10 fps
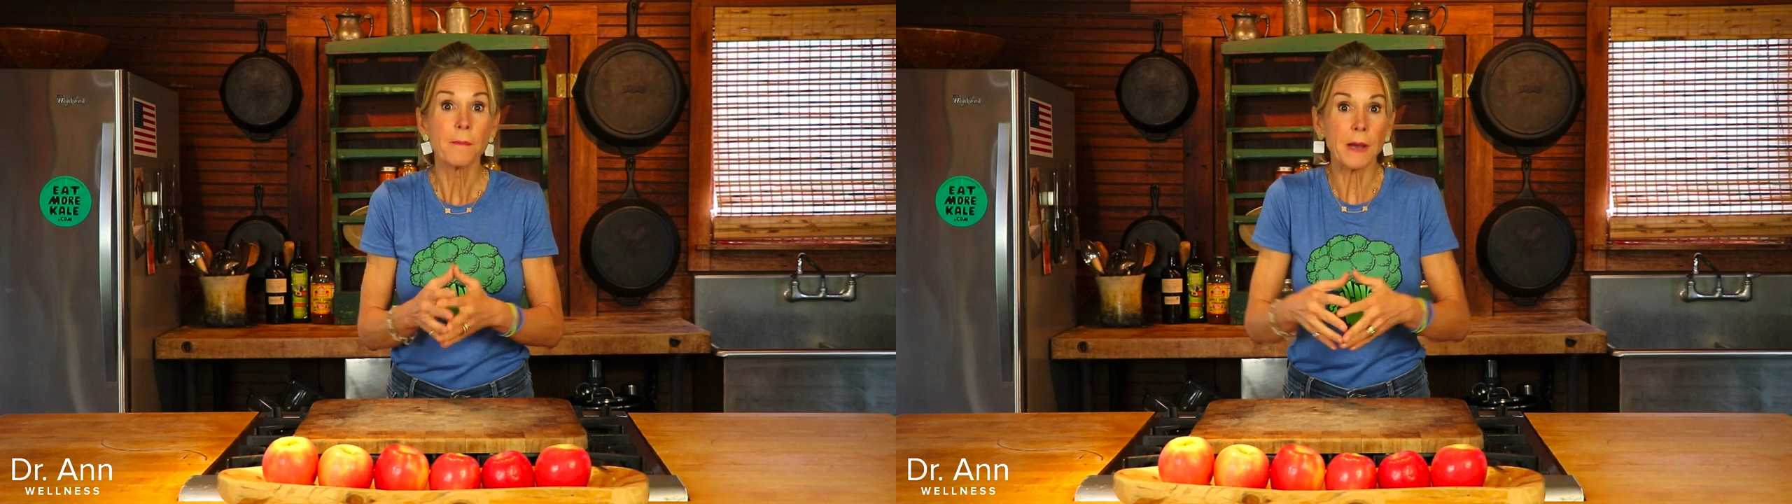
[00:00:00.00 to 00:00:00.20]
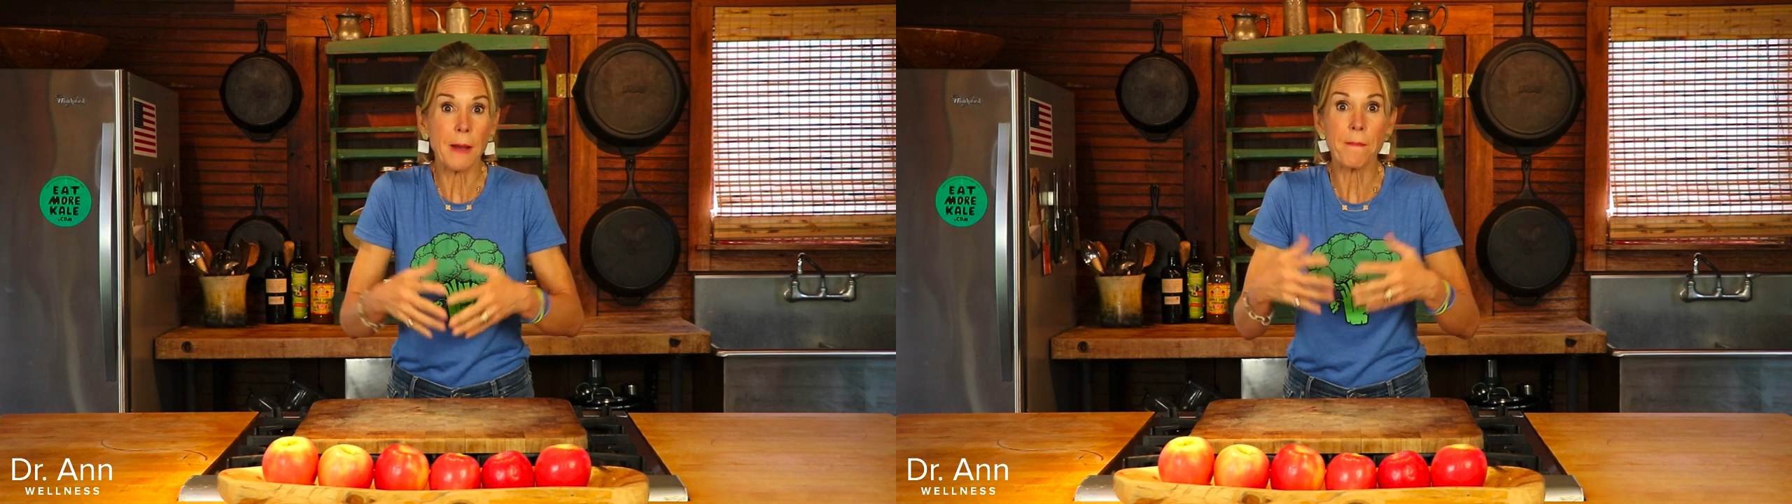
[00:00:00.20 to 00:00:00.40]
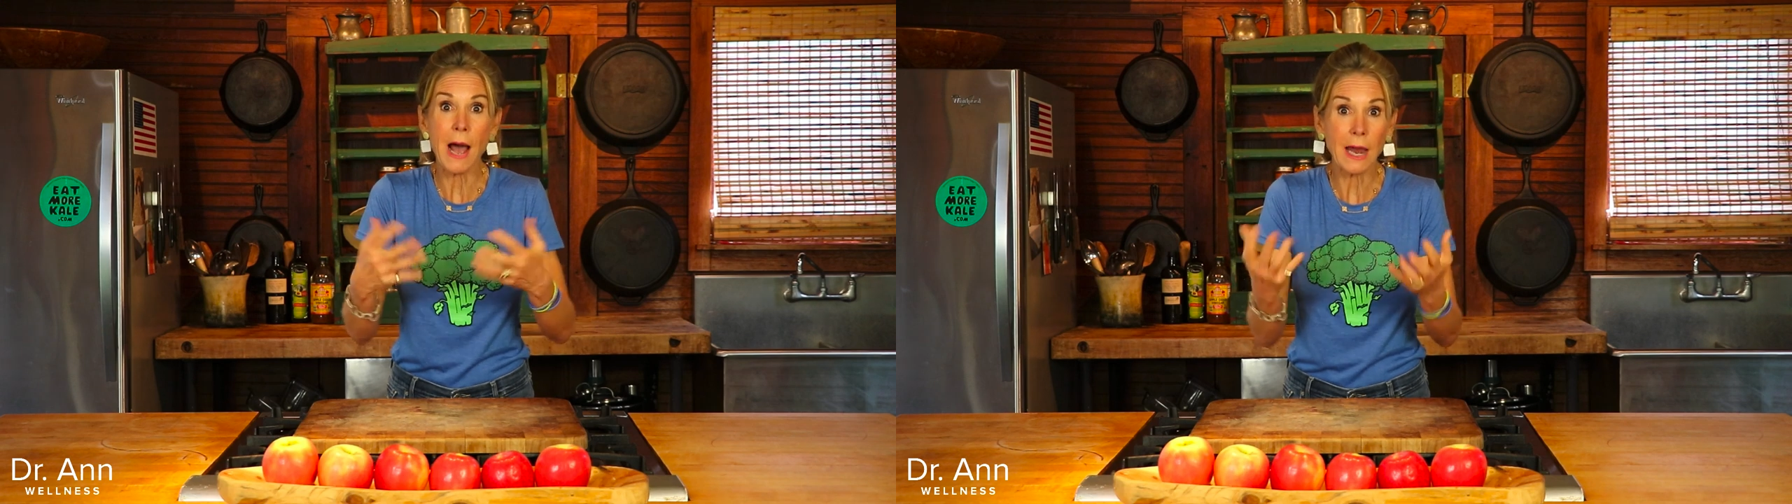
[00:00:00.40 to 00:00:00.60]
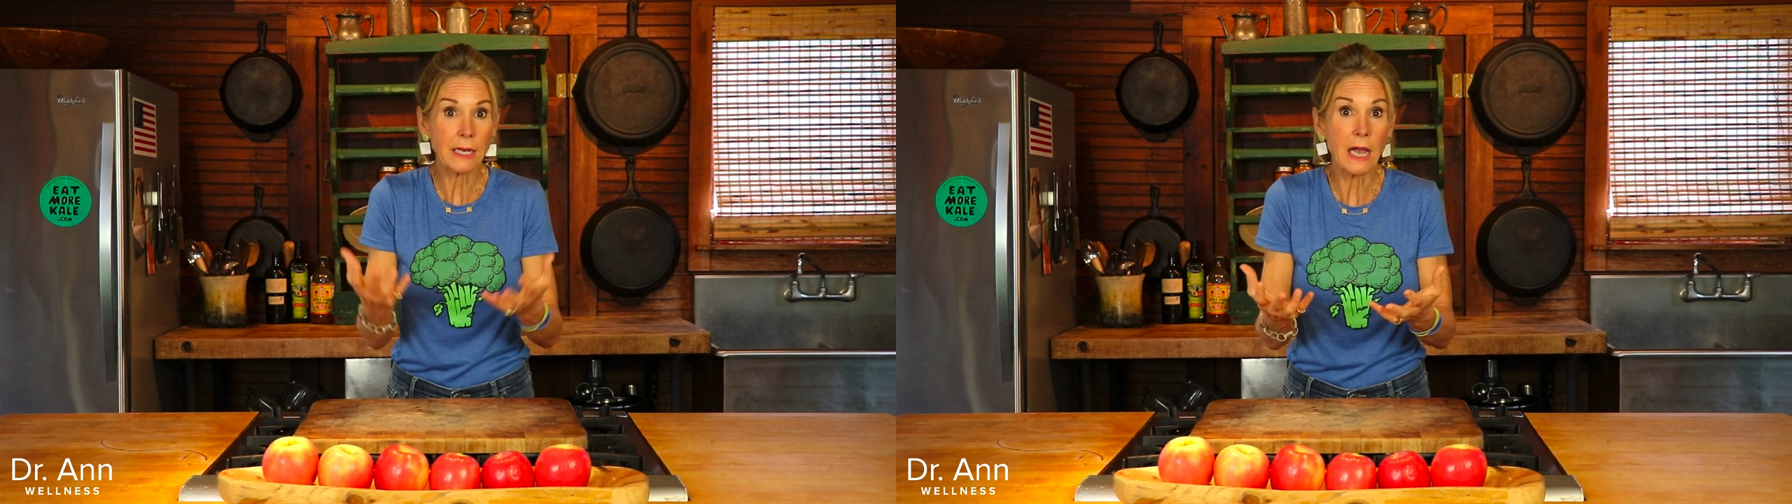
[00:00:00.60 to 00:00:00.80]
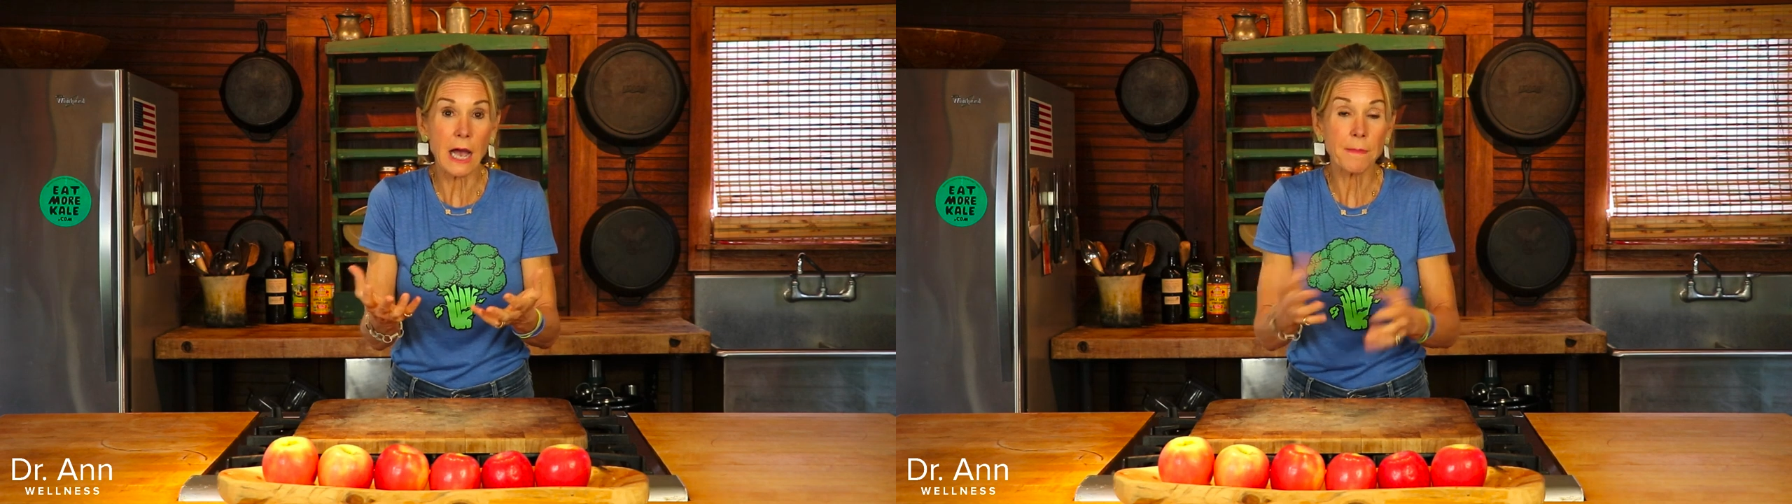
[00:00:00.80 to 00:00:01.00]
but
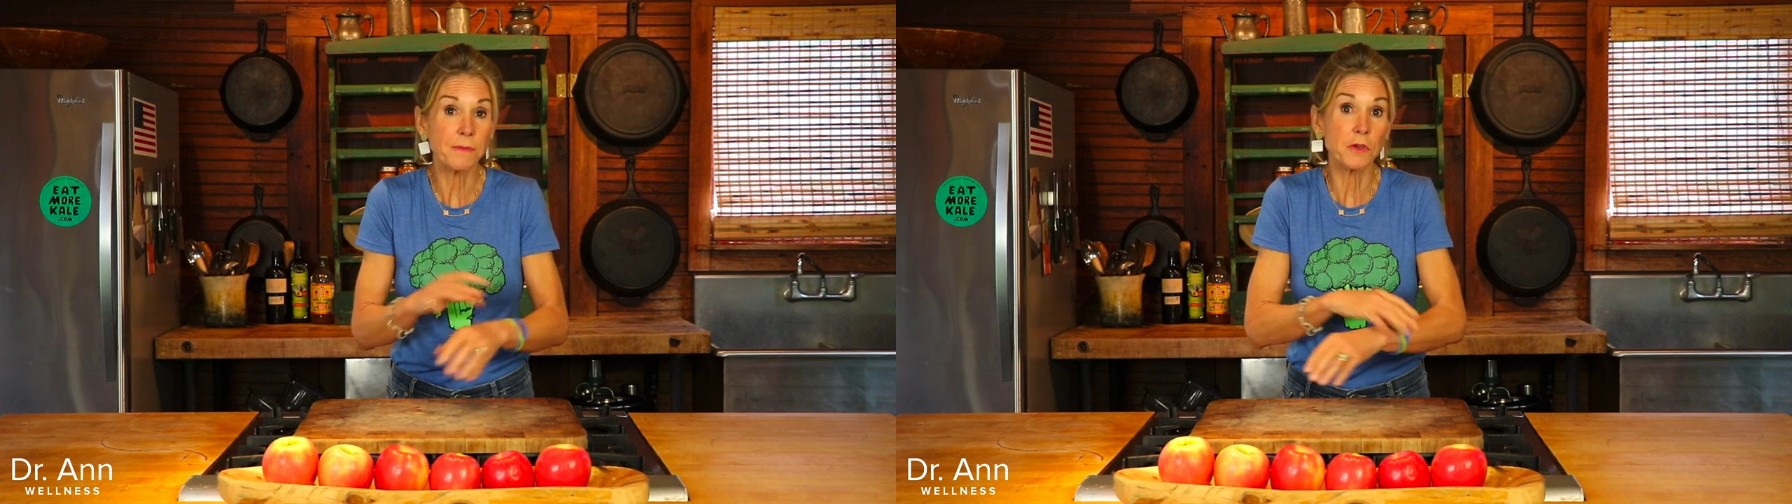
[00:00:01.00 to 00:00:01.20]
about a cup.